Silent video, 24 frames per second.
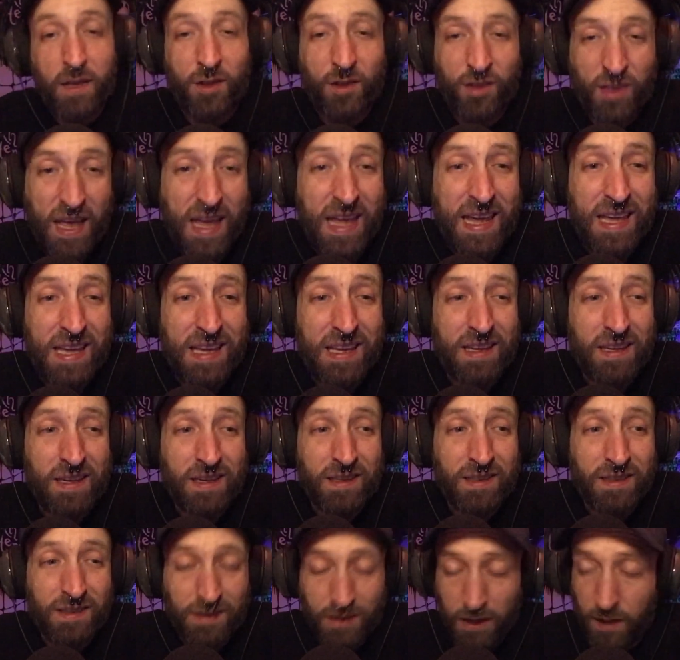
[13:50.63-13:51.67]
They
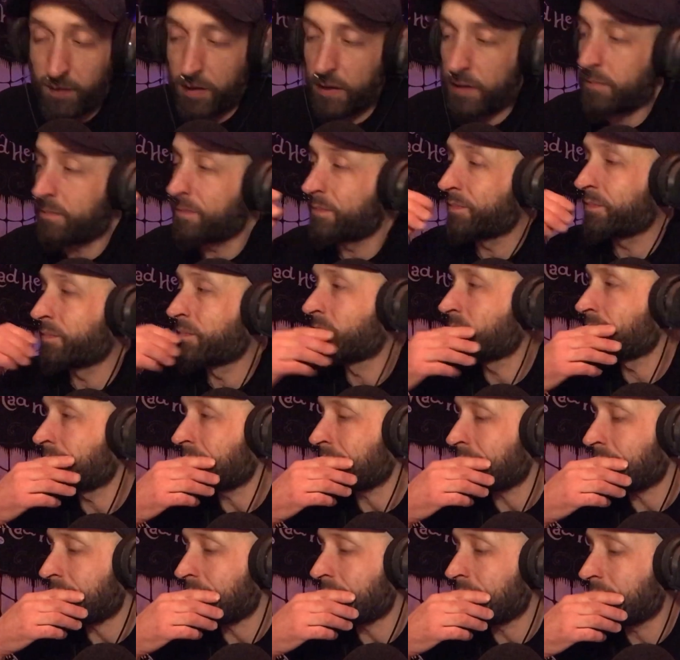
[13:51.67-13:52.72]
love it.
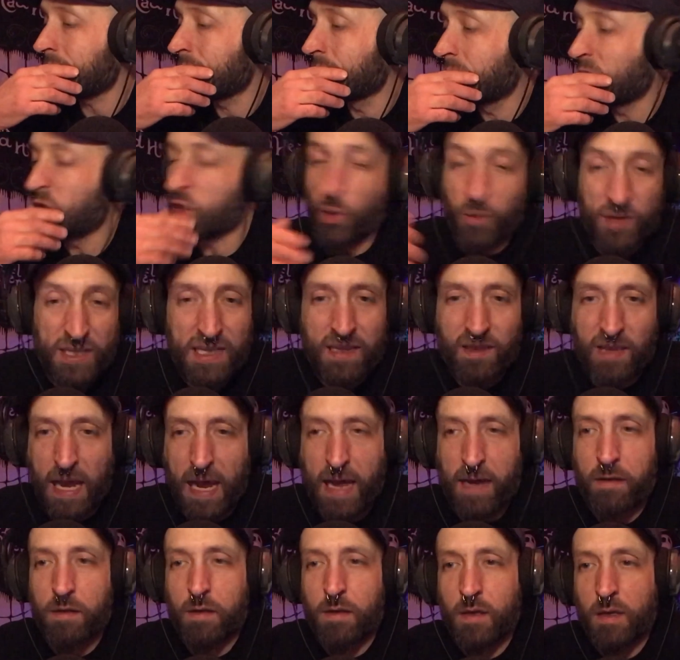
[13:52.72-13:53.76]
So we did
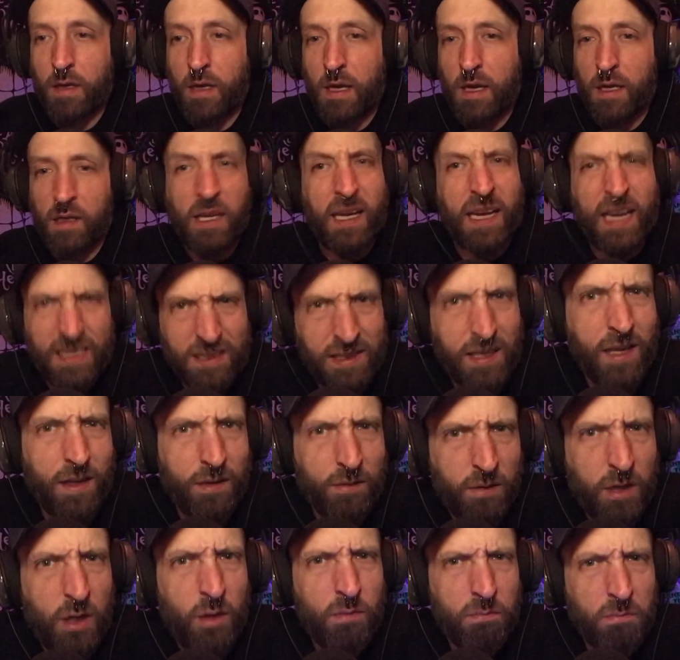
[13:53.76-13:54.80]
that. Like I
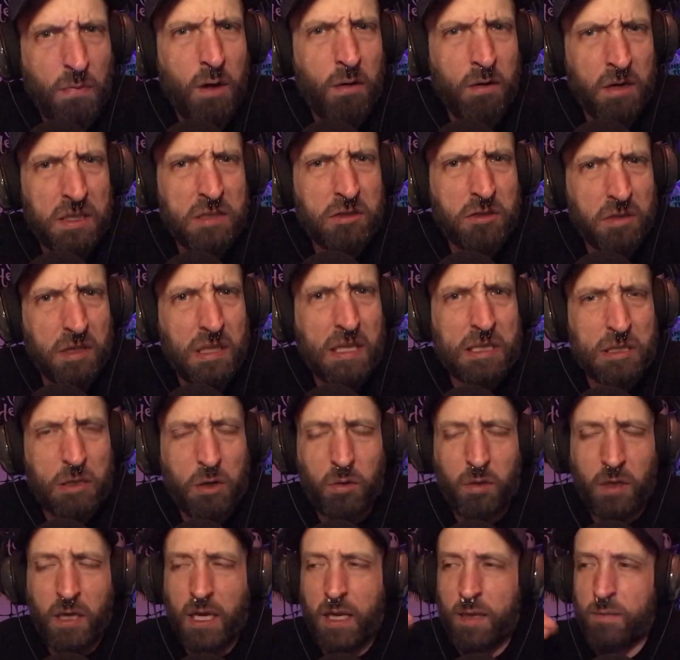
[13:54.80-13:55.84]
said, they're more into the
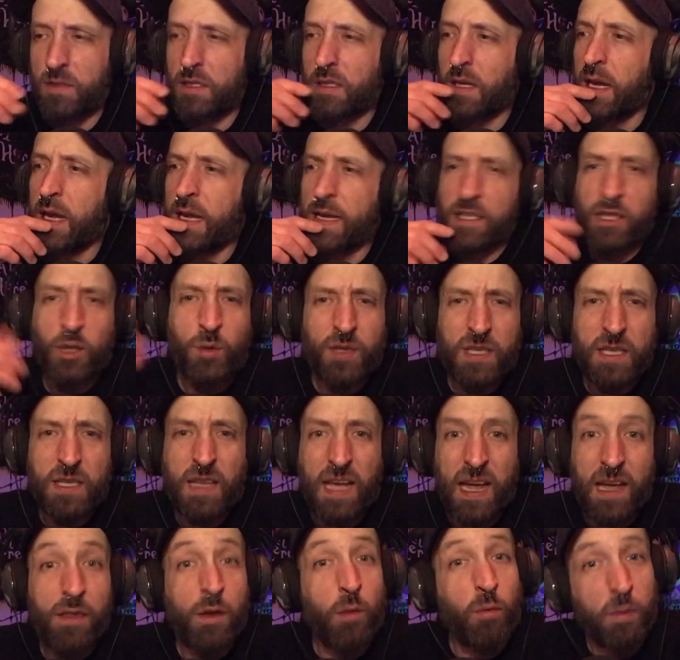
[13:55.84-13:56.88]
adult games. So we did
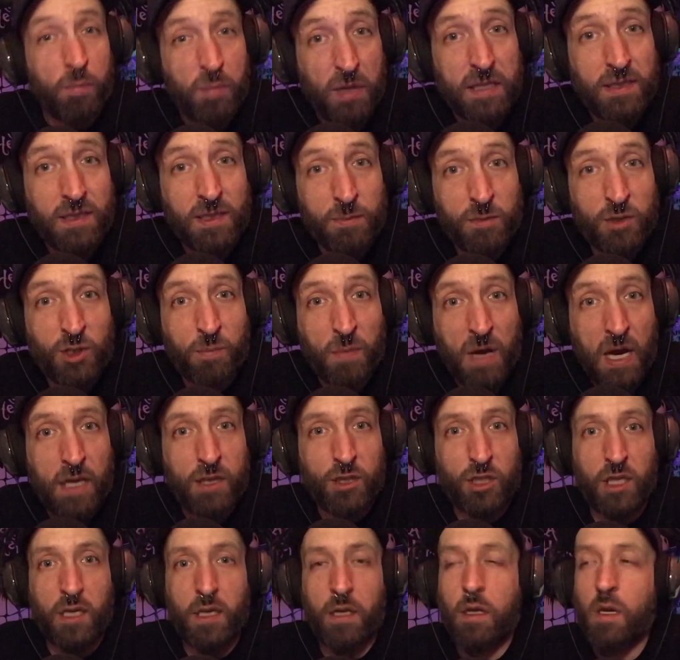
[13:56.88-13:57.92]
that, and then we played some
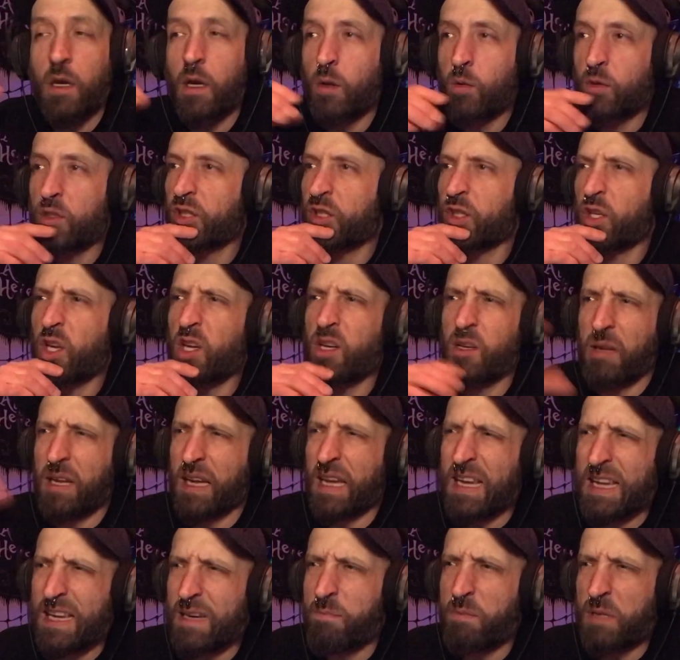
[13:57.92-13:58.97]
Jumanji, which is a good,
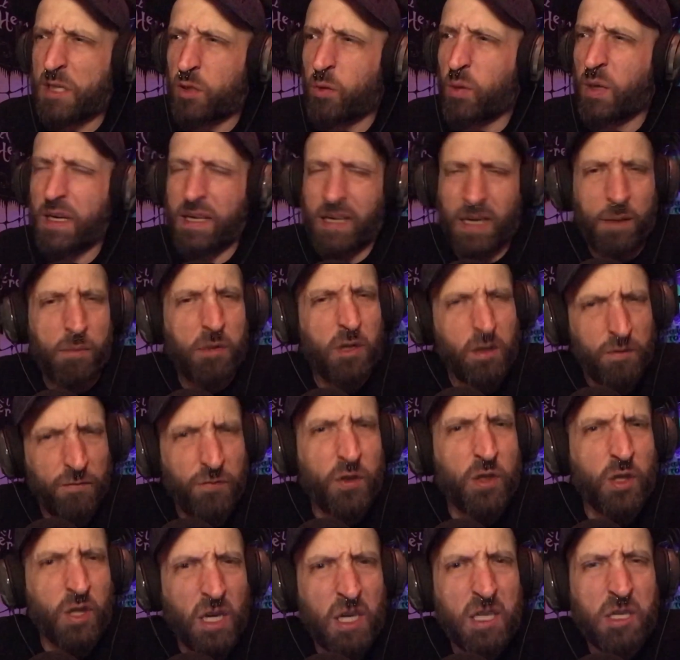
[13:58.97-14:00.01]
like, in-between game. Good
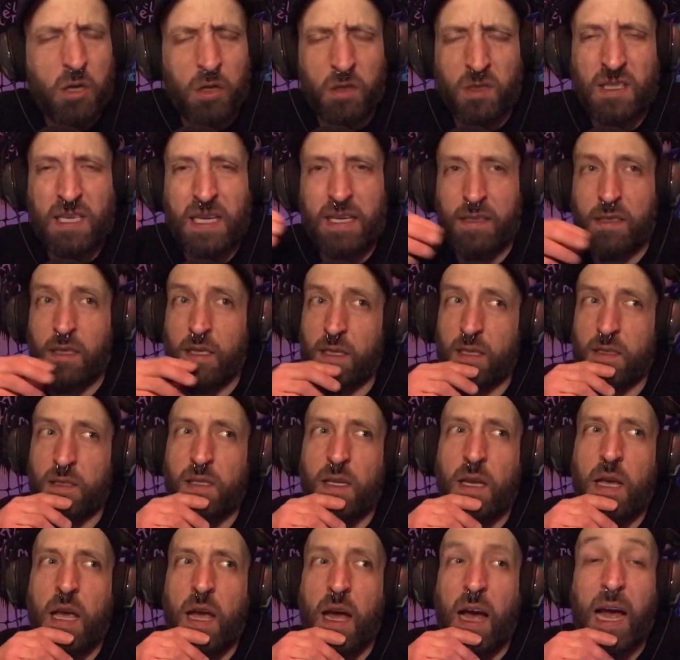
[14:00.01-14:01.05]
for adults and
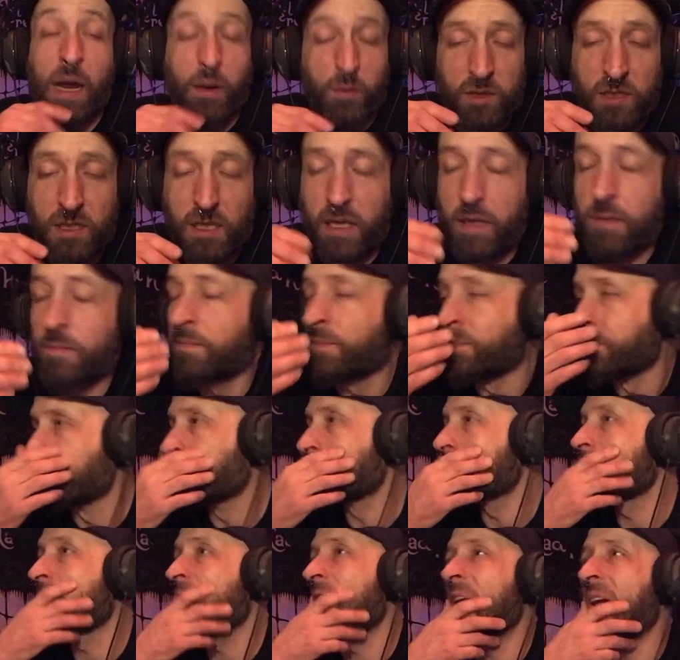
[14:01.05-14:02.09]
kids, I would say.
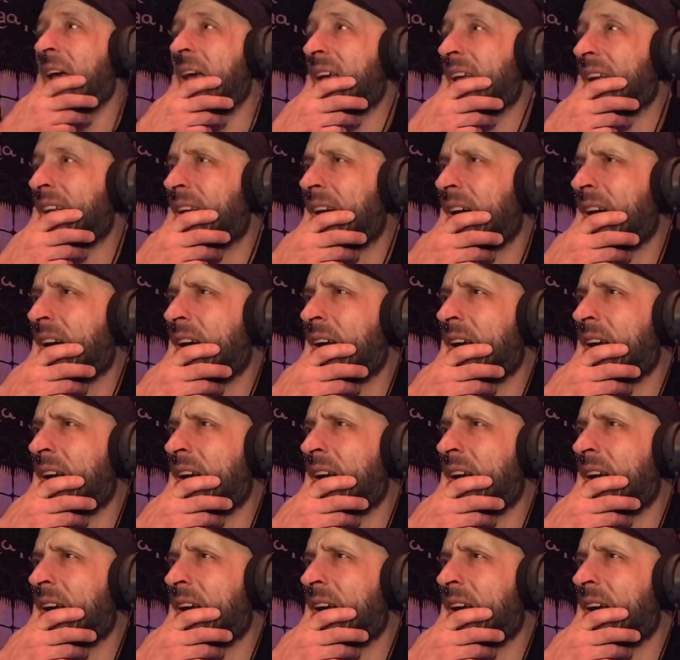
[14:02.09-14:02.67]
And